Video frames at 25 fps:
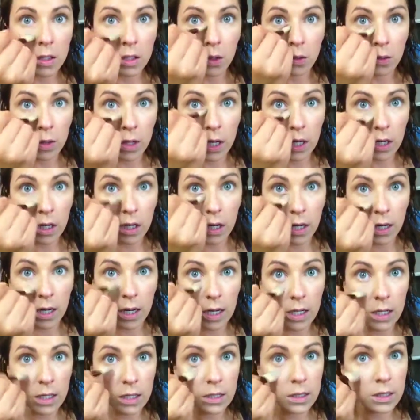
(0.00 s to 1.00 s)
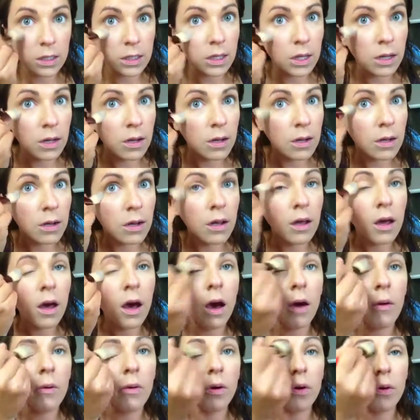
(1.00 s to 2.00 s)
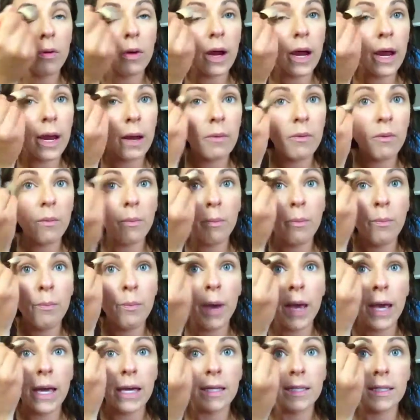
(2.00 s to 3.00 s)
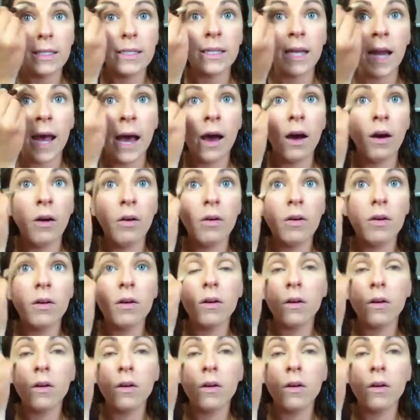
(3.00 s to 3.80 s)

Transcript: here is a great base now.